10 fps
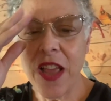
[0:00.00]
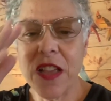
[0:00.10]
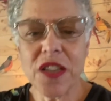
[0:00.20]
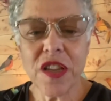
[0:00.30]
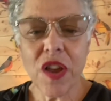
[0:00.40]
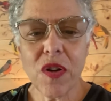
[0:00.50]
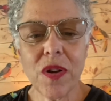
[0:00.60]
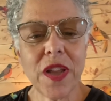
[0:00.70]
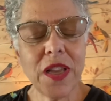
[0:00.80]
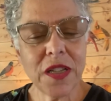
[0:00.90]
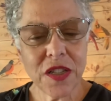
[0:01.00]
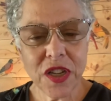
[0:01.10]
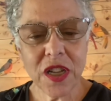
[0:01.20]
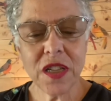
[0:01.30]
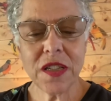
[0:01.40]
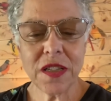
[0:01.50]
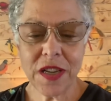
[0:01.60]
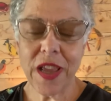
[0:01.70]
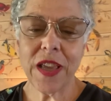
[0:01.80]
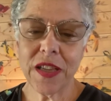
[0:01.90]
So it just
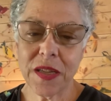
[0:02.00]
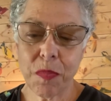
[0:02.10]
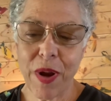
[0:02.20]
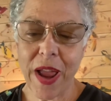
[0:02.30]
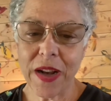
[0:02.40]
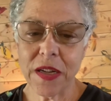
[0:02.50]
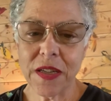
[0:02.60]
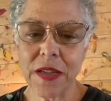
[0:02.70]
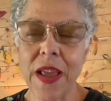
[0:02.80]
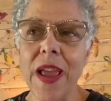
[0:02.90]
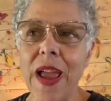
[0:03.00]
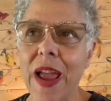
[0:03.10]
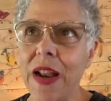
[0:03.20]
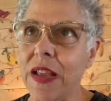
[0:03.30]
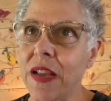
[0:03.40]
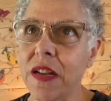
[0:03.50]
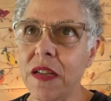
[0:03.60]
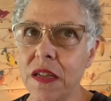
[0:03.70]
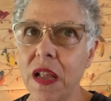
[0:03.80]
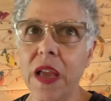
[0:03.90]
takes practice. And it
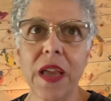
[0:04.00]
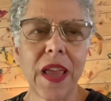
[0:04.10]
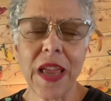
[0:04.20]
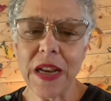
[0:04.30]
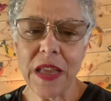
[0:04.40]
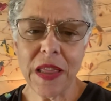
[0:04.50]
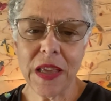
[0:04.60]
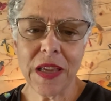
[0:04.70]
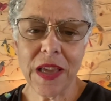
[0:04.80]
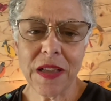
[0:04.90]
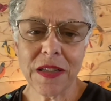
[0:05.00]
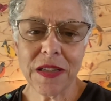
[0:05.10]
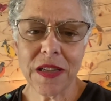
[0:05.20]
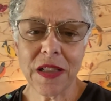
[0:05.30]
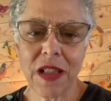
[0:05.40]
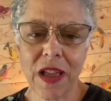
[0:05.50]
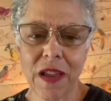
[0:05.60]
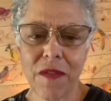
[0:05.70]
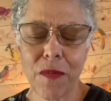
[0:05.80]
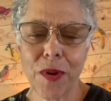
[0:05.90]
is like anything else in
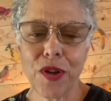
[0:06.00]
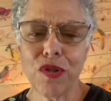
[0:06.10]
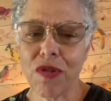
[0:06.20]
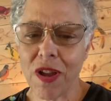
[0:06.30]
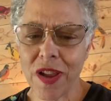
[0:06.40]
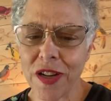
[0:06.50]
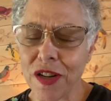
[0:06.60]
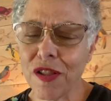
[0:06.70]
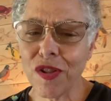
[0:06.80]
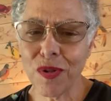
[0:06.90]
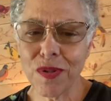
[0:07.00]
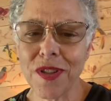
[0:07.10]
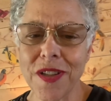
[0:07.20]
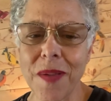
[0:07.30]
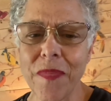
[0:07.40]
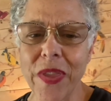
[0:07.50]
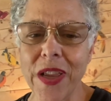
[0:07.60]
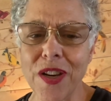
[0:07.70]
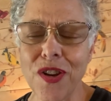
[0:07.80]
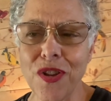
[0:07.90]
life. When you're trying to learn
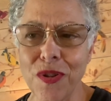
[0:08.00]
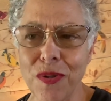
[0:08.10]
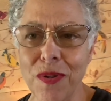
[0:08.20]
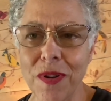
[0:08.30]
something new,